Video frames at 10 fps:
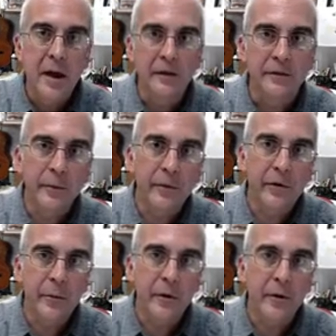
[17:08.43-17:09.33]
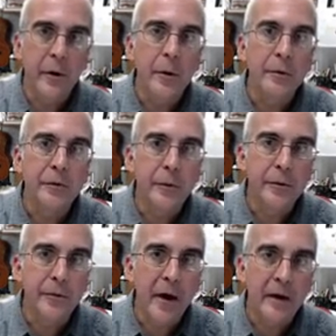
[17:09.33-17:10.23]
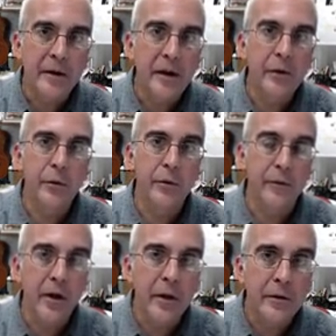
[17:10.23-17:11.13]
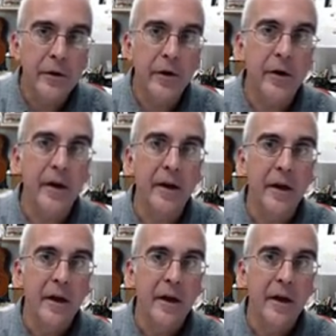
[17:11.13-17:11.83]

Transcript: and some of them are known to affect either the voluntary